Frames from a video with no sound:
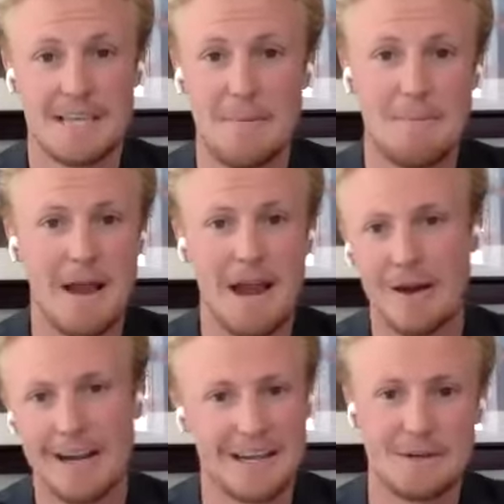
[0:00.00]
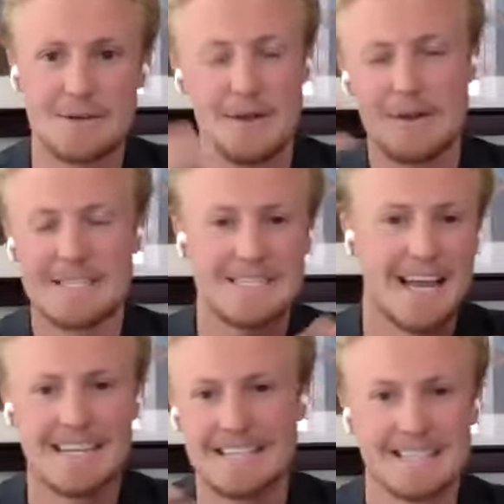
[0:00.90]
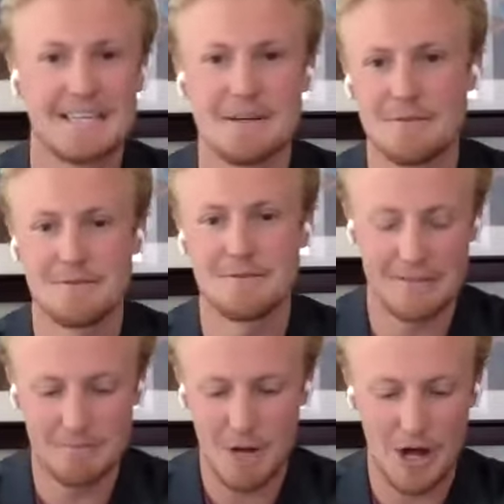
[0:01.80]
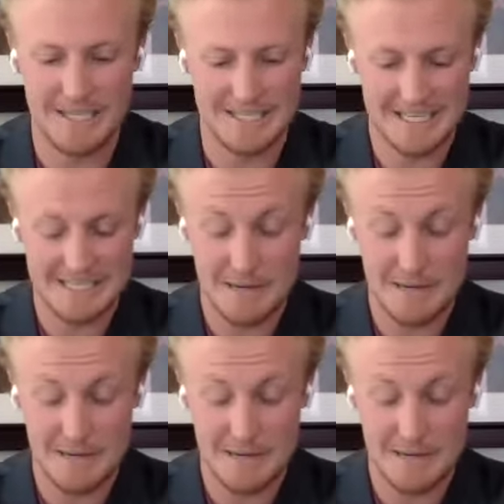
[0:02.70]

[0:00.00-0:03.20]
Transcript: American sense of politics.